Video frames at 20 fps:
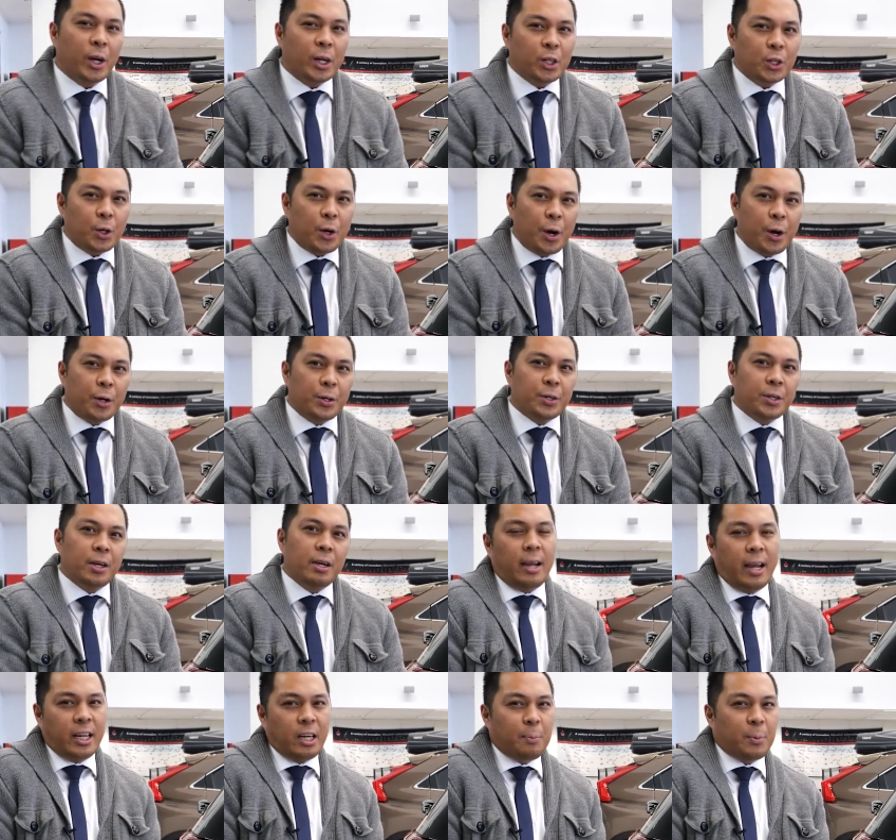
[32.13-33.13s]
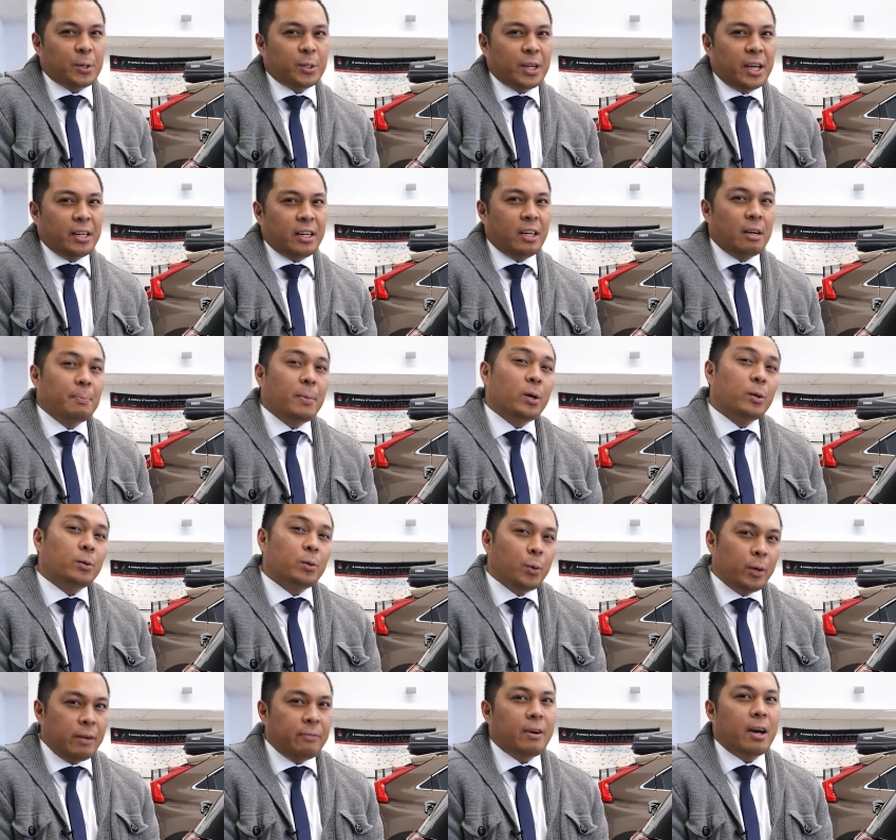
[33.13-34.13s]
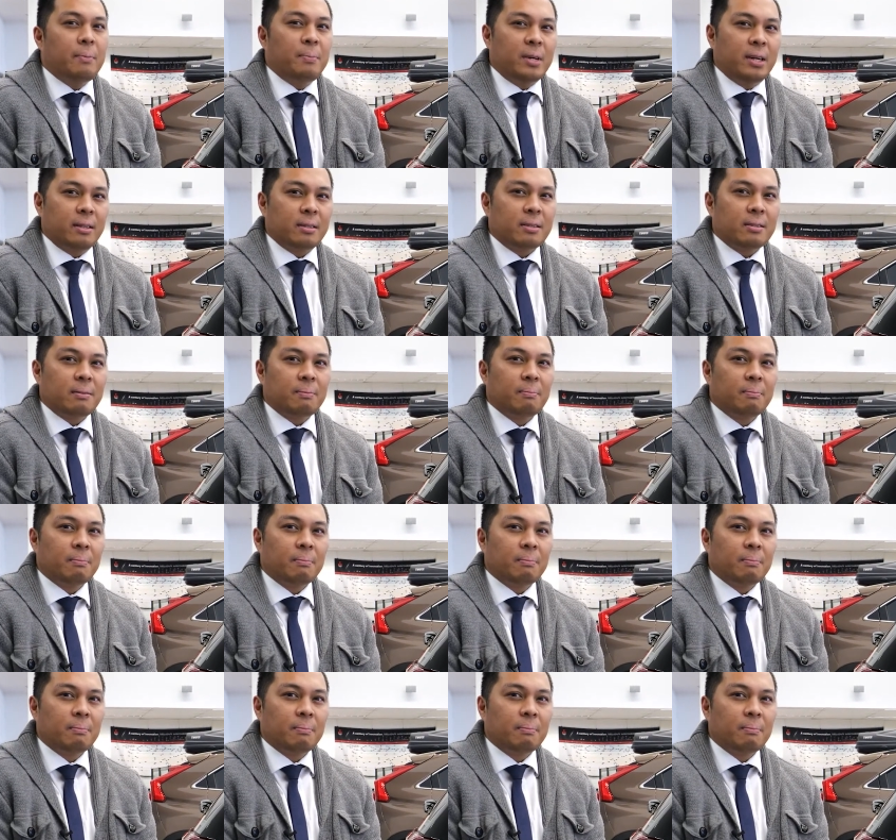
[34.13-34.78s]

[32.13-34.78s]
quick charge, 80% in about 25 minutes.